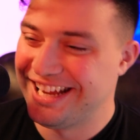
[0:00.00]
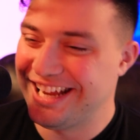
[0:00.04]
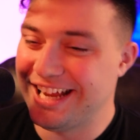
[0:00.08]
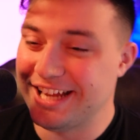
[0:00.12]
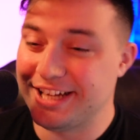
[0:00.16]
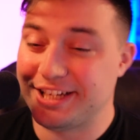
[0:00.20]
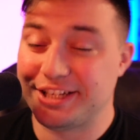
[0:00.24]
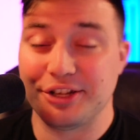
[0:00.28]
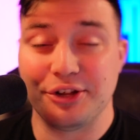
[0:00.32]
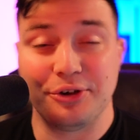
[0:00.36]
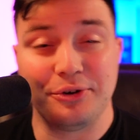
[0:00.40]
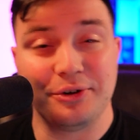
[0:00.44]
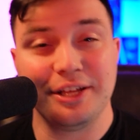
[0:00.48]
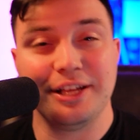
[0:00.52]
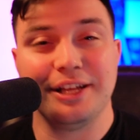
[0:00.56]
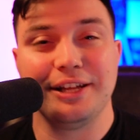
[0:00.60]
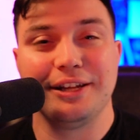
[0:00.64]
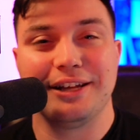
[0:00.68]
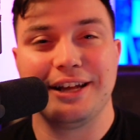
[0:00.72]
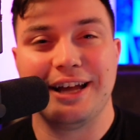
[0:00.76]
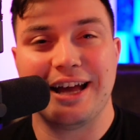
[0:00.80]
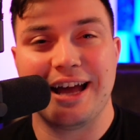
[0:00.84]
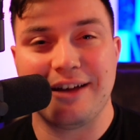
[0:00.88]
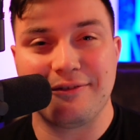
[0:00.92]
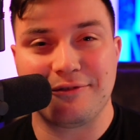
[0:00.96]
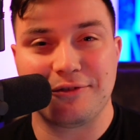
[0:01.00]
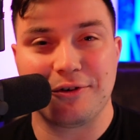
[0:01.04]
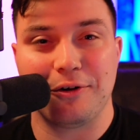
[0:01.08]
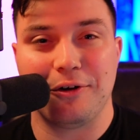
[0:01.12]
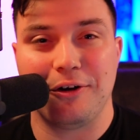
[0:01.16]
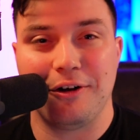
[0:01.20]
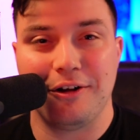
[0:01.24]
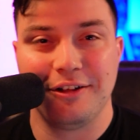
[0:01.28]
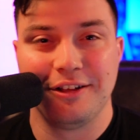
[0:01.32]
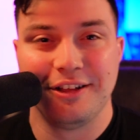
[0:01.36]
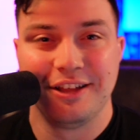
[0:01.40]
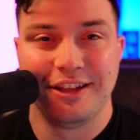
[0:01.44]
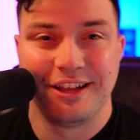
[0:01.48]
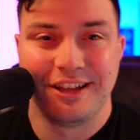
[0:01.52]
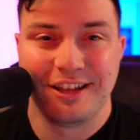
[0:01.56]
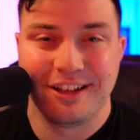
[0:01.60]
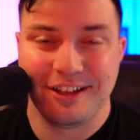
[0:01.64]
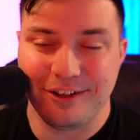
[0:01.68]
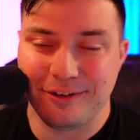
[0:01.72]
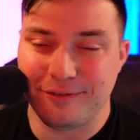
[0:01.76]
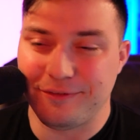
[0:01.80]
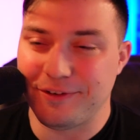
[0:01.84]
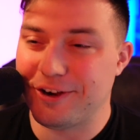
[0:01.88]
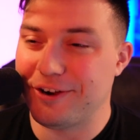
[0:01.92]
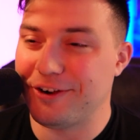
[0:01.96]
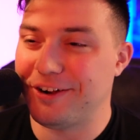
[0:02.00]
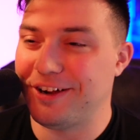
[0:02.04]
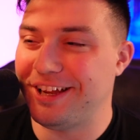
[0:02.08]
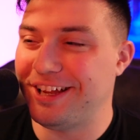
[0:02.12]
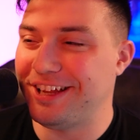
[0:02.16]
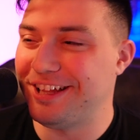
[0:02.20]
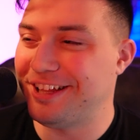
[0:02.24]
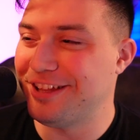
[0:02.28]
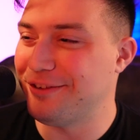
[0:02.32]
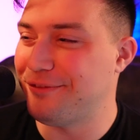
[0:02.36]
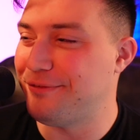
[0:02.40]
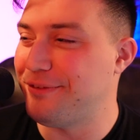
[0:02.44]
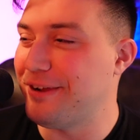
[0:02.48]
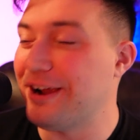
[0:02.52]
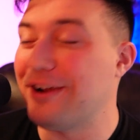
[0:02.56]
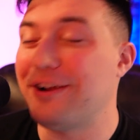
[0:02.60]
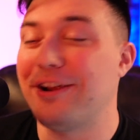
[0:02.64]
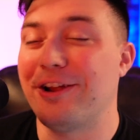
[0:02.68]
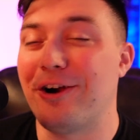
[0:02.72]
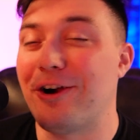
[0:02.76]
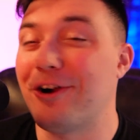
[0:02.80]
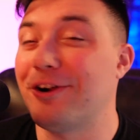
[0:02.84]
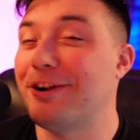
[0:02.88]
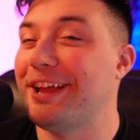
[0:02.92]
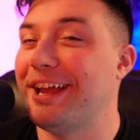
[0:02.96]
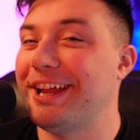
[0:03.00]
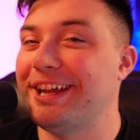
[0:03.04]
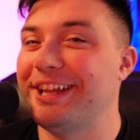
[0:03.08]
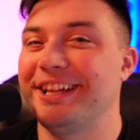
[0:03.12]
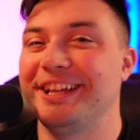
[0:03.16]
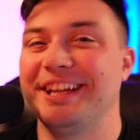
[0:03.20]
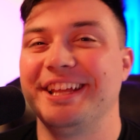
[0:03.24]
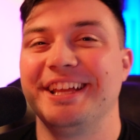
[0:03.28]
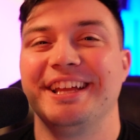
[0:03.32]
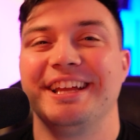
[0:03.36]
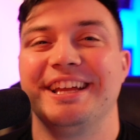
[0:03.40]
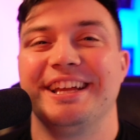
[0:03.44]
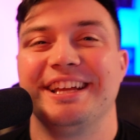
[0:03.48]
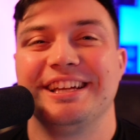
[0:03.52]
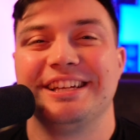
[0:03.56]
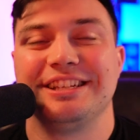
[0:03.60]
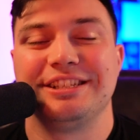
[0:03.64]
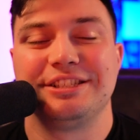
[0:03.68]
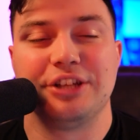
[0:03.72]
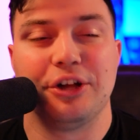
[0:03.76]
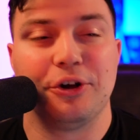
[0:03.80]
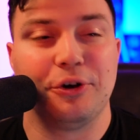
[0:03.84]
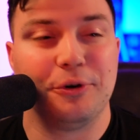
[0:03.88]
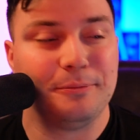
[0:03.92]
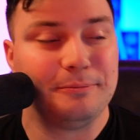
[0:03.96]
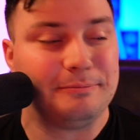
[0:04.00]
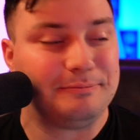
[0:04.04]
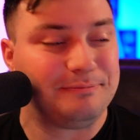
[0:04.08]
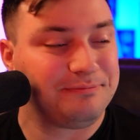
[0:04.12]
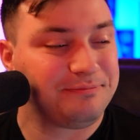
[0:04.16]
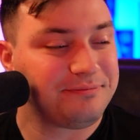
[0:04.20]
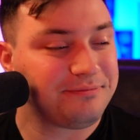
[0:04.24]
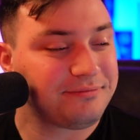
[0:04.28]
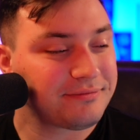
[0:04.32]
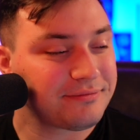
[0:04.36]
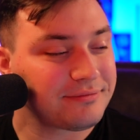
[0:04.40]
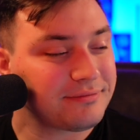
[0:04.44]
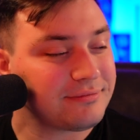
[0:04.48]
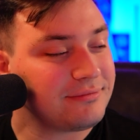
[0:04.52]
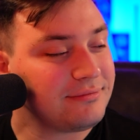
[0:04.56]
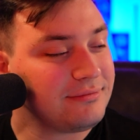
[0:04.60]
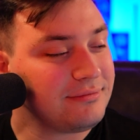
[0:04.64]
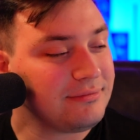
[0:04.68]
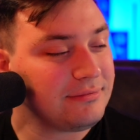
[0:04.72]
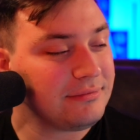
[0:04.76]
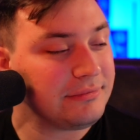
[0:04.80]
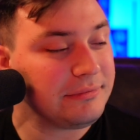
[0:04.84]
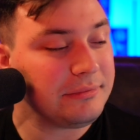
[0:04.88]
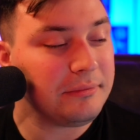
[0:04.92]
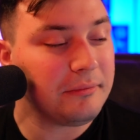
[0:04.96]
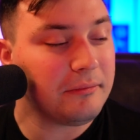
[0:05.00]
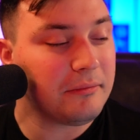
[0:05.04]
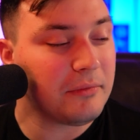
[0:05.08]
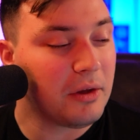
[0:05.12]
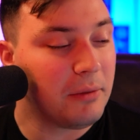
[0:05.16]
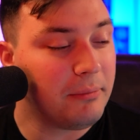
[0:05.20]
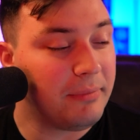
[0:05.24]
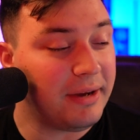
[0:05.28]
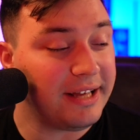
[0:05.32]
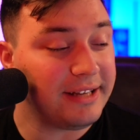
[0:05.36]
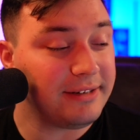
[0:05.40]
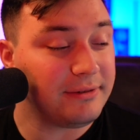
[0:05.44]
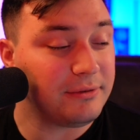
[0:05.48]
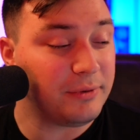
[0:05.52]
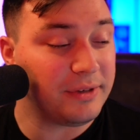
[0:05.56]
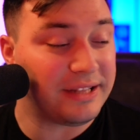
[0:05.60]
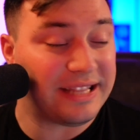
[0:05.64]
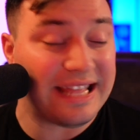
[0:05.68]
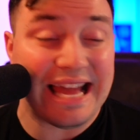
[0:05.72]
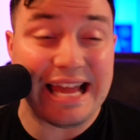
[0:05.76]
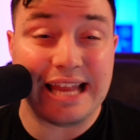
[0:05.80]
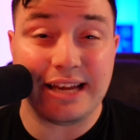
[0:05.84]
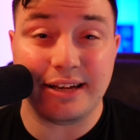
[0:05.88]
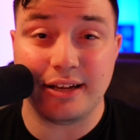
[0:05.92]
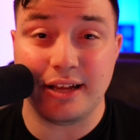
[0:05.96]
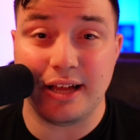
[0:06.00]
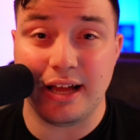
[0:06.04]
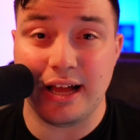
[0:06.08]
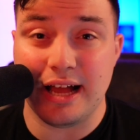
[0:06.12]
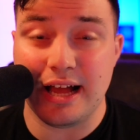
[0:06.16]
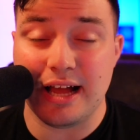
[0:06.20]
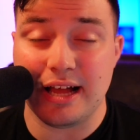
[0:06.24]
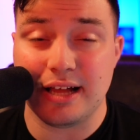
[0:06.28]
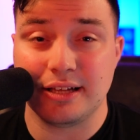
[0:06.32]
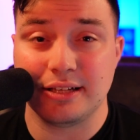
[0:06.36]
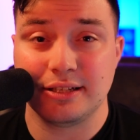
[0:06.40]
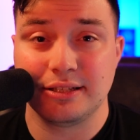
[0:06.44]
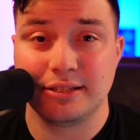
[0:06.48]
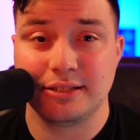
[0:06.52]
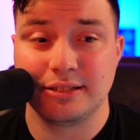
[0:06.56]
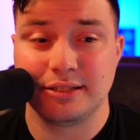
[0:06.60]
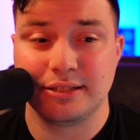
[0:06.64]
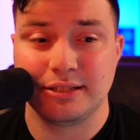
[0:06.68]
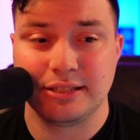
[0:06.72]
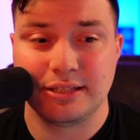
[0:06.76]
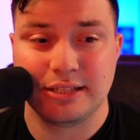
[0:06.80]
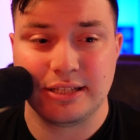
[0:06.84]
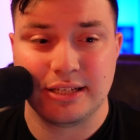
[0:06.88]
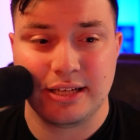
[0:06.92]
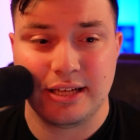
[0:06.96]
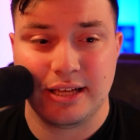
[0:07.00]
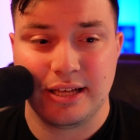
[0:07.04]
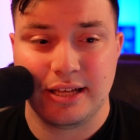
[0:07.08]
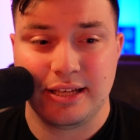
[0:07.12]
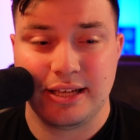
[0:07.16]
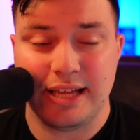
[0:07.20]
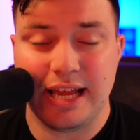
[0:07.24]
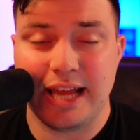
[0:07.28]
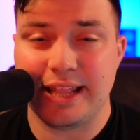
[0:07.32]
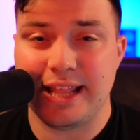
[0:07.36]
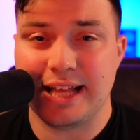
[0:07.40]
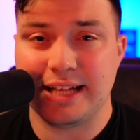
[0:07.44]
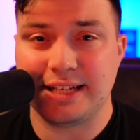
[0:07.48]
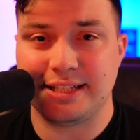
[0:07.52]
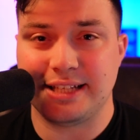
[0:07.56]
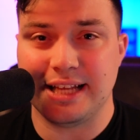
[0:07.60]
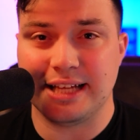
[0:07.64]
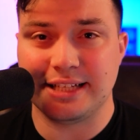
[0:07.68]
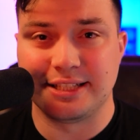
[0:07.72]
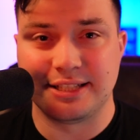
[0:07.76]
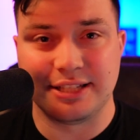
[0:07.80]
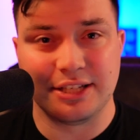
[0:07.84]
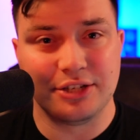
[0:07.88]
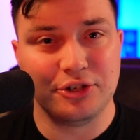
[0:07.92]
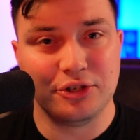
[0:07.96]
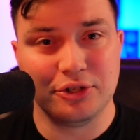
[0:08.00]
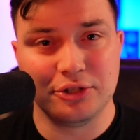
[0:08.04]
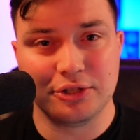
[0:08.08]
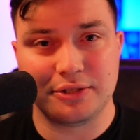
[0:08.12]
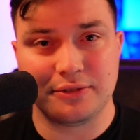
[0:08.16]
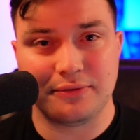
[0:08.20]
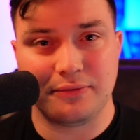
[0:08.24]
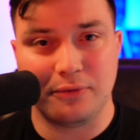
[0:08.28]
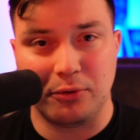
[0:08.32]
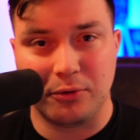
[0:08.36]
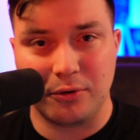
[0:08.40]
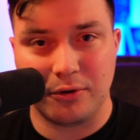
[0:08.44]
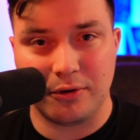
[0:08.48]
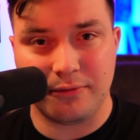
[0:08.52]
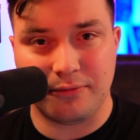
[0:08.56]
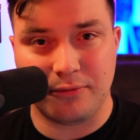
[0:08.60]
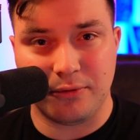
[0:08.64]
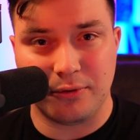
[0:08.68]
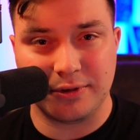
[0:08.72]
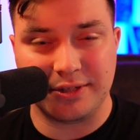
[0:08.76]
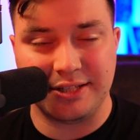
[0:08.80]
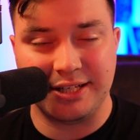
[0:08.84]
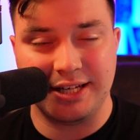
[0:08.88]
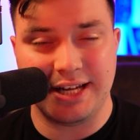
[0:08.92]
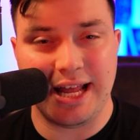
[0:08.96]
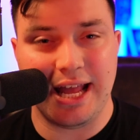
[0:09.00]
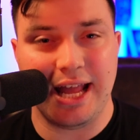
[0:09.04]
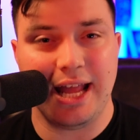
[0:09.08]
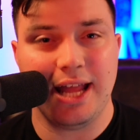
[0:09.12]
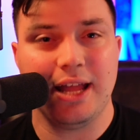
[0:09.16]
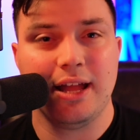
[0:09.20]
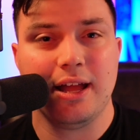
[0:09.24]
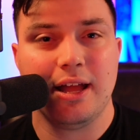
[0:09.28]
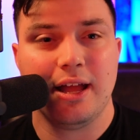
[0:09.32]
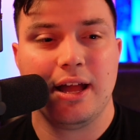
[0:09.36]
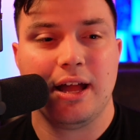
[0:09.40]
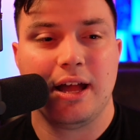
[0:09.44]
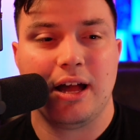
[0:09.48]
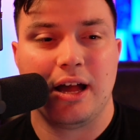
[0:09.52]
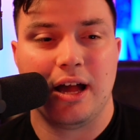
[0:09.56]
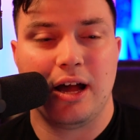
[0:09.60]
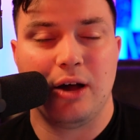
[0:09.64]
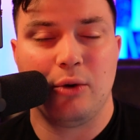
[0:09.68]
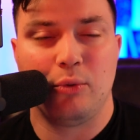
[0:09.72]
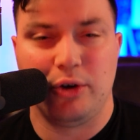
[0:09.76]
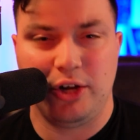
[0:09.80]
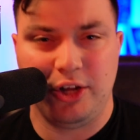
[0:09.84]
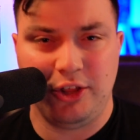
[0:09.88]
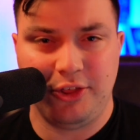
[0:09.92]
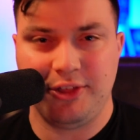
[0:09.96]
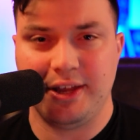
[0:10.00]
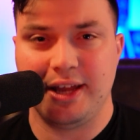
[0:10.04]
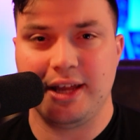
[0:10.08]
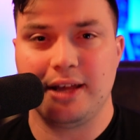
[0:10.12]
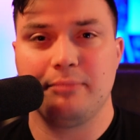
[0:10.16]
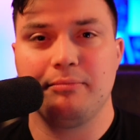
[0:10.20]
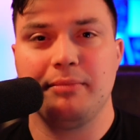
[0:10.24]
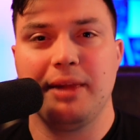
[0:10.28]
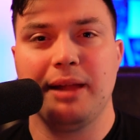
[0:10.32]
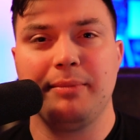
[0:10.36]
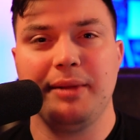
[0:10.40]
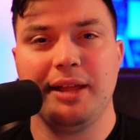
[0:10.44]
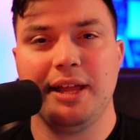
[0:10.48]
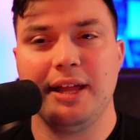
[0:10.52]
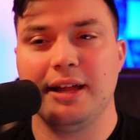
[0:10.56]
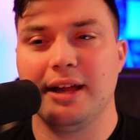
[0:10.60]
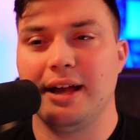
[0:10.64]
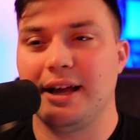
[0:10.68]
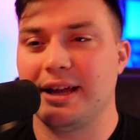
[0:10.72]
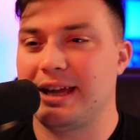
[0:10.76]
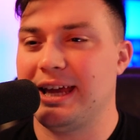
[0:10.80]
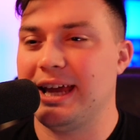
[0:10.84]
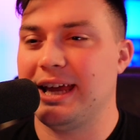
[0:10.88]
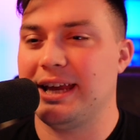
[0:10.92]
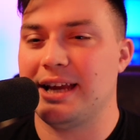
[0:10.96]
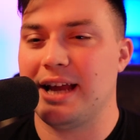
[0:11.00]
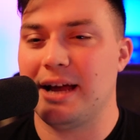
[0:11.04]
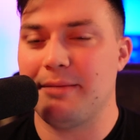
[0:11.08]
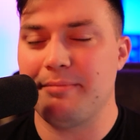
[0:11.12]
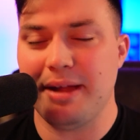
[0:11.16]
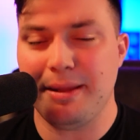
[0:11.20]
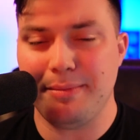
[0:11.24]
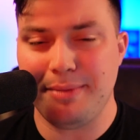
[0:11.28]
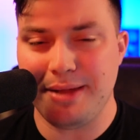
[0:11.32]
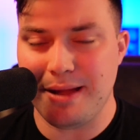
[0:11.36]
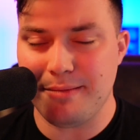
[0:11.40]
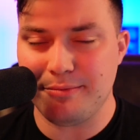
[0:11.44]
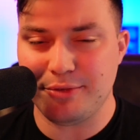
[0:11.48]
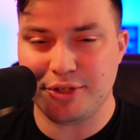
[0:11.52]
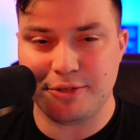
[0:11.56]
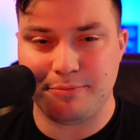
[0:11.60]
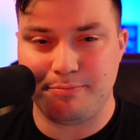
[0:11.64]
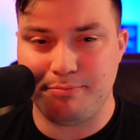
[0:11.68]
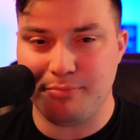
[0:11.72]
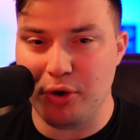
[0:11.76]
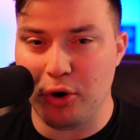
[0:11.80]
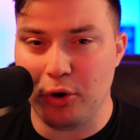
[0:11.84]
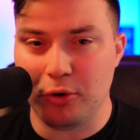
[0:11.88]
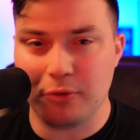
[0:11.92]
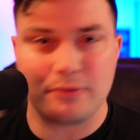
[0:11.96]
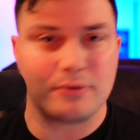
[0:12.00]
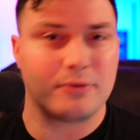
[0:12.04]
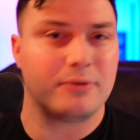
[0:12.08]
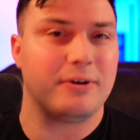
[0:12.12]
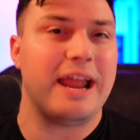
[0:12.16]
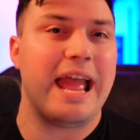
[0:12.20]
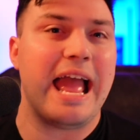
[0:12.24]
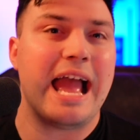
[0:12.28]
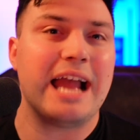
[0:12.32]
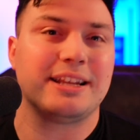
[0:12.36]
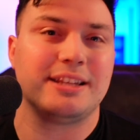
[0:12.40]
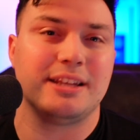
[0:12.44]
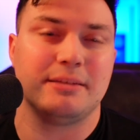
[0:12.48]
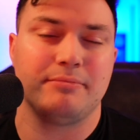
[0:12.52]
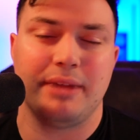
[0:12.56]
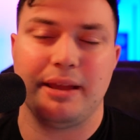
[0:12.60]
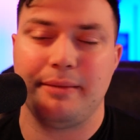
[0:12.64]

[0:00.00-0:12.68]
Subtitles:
It's Sony, after all. They're very hard-headed. So, but with that, yeah, that's the news for today. What do you think? Maybe I'm just overreacting.